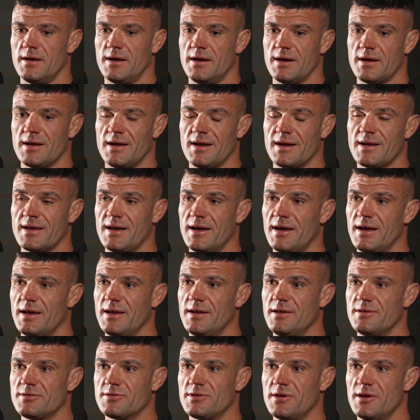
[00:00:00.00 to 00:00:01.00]
I can't
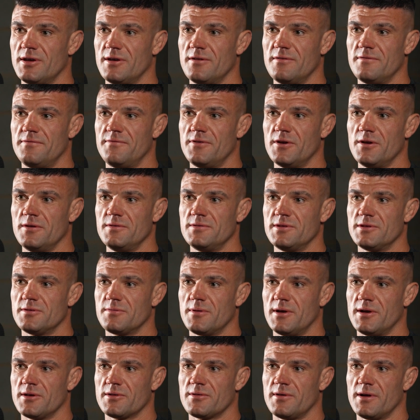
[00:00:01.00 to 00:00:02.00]
eat certain foods as
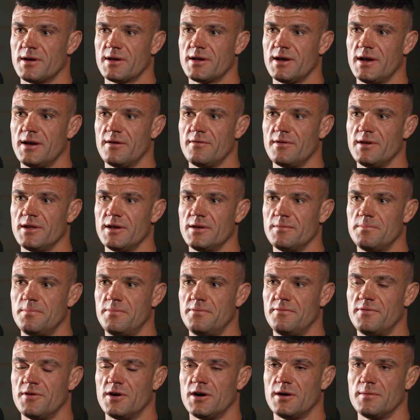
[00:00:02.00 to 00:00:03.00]
well, so I can't really
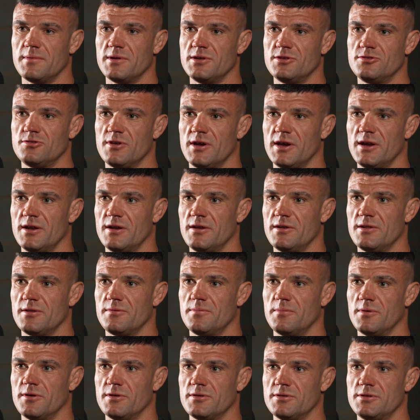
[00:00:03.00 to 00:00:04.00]
perform in training
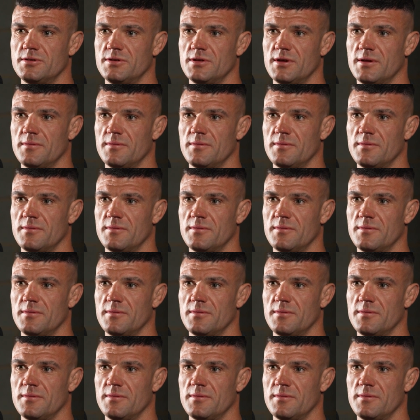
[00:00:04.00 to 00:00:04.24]
as much.